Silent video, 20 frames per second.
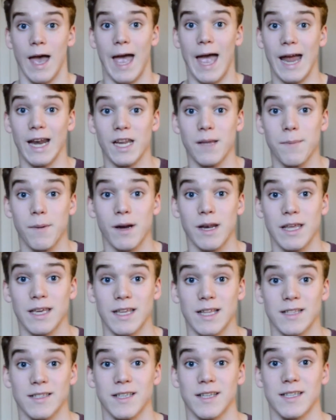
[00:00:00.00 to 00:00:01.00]
Anybody
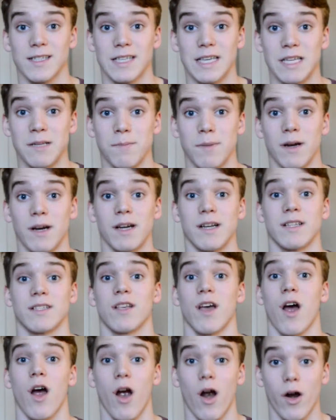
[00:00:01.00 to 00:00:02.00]
can succeed, but it is
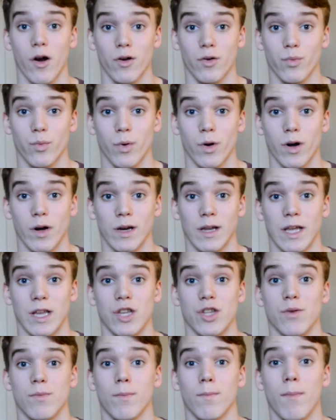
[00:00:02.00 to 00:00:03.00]
hard work,
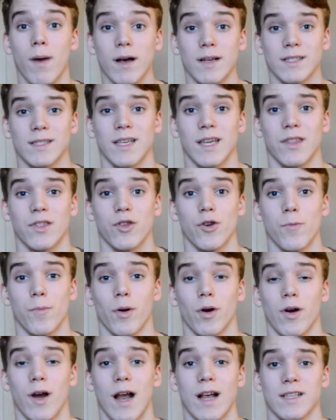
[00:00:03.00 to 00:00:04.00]
and you must get through
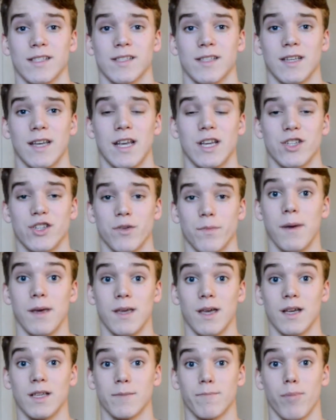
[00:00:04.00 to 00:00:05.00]
procrastination,
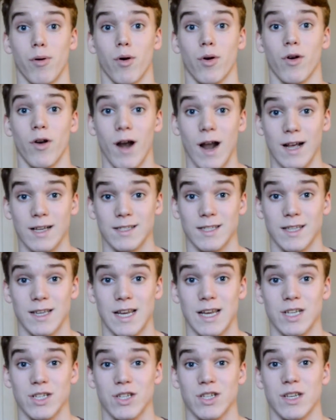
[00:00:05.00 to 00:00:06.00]
because
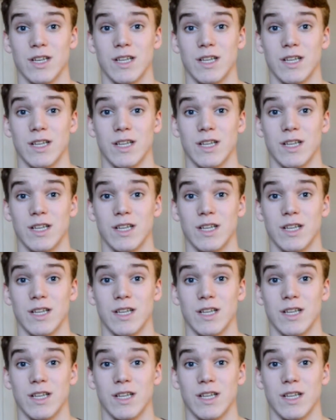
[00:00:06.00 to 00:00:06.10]
procrastination